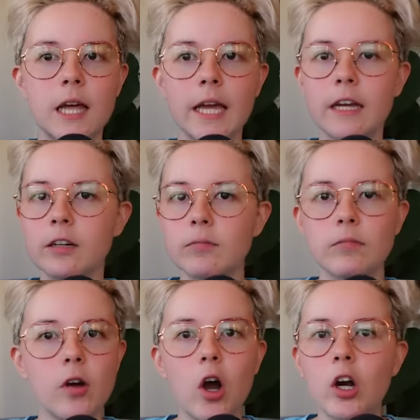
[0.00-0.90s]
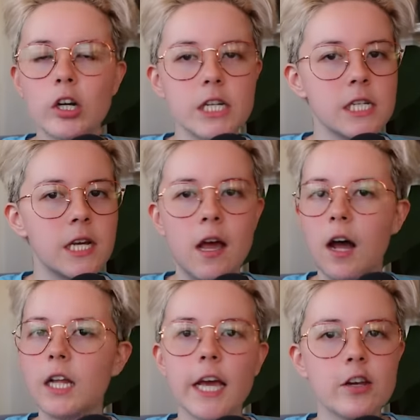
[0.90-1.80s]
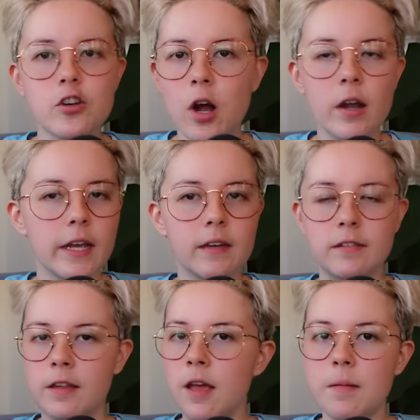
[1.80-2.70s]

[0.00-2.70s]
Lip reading: like art, electronics,